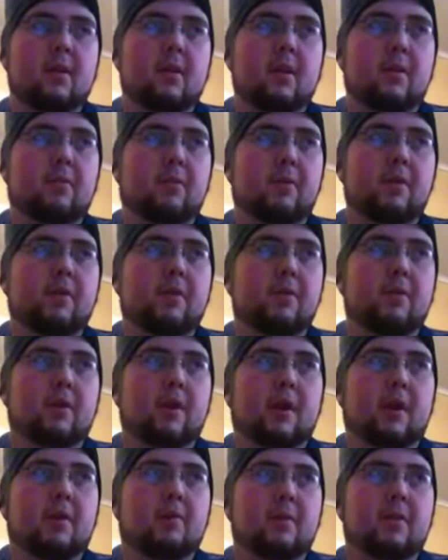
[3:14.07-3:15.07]
I'm pretty sure
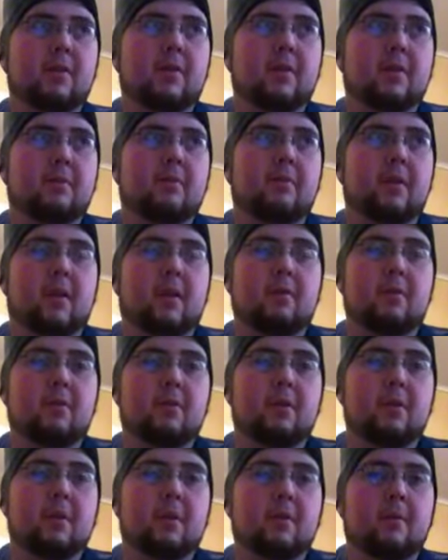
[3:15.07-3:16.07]
I got rid of something
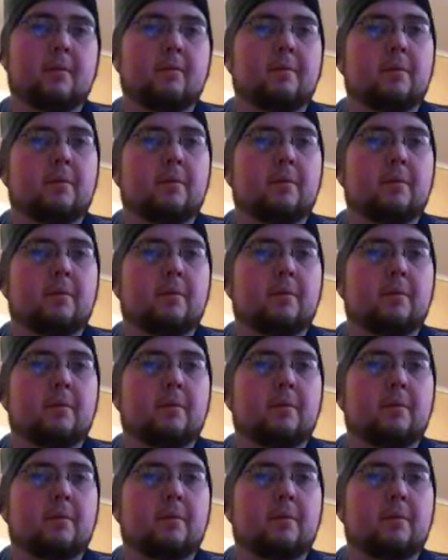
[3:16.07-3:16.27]
valuable there.